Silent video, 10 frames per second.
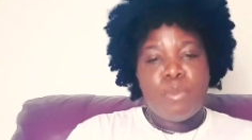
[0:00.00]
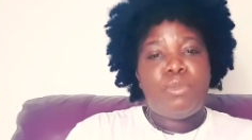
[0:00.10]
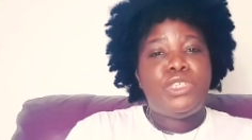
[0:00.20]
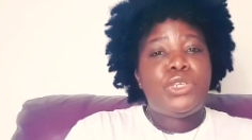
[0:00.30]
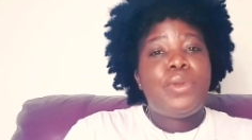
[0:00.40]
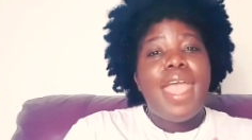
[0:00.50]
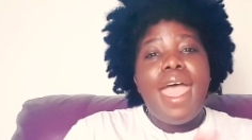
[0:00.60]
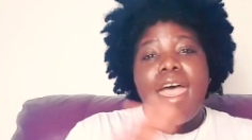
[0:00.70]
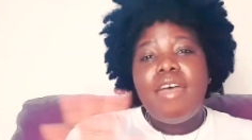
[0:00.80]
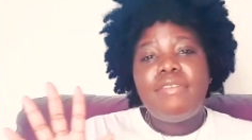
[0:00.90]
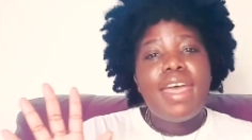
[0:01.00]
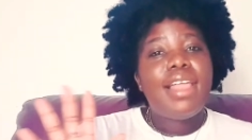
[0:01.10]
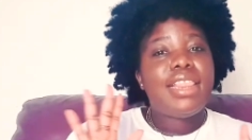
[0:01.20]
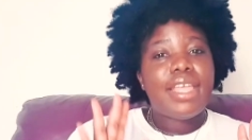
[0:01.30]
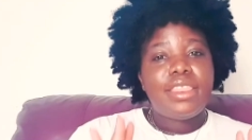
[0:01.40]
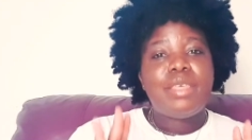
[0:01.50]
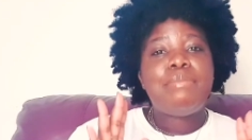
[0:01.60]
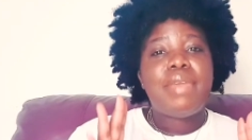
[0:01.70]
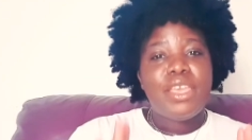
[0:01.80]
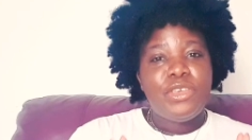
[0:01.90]
But don't ever let them
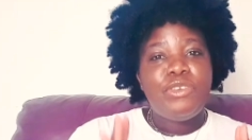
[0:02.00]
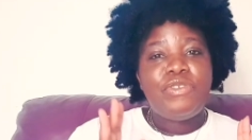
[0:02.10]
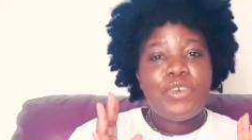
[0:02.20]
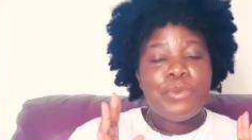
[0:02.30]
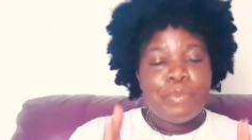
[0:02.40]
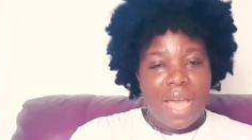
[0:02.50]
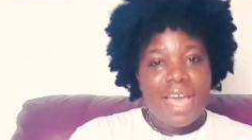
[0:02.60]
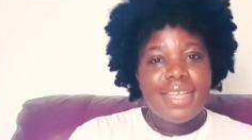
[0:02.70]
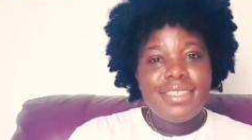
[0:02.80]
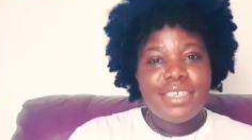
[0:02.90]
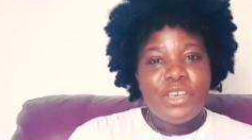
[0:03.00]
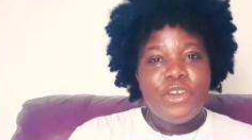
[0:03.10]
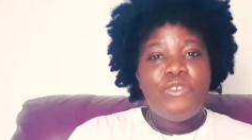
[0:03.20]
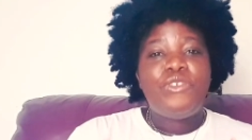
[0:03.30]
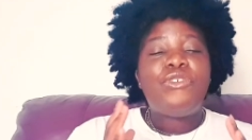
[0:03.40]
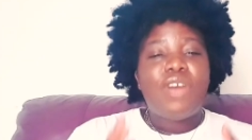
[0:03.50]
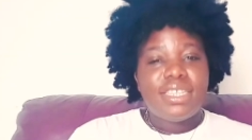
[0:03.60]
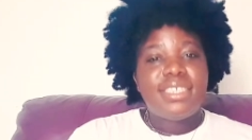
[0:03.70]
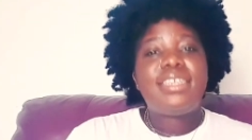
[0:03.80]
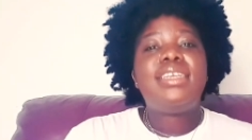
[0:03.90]
make you feel bad for
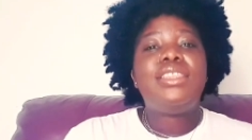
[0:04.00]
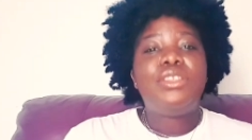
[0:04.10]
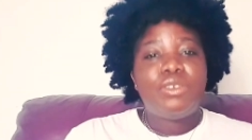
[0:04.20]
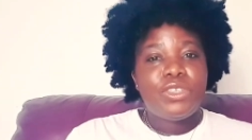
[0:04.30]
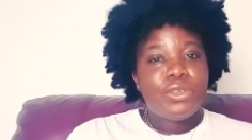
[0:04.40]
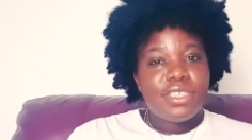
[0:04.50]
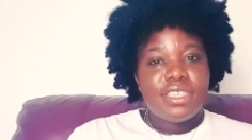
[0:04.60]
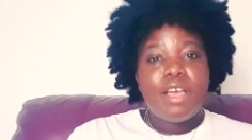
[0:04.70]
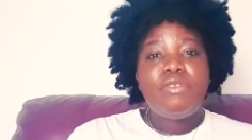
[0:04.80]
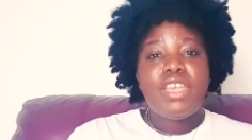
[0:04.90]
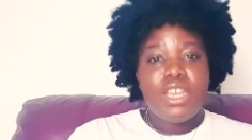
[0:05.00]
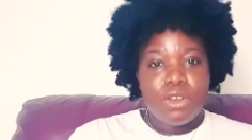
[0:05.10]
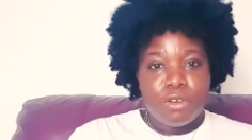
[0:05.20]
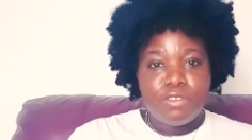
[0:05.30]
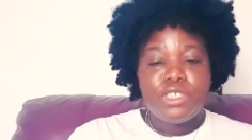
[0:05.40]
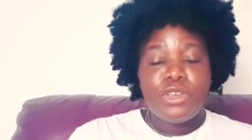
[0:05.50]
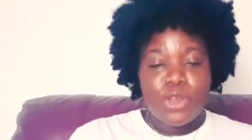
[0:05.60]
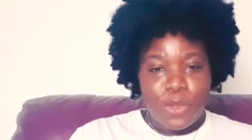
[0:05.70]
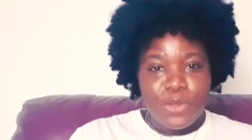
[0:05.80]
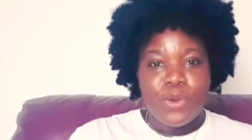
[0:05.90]
radically loving yourself enough to
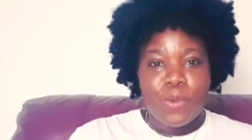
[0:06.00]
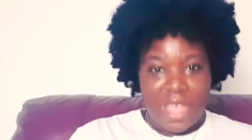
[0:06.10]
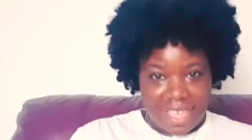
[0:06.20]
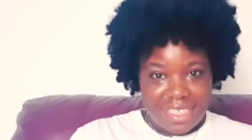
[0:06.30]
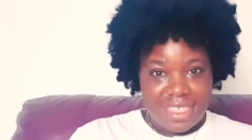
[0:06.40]
know your way.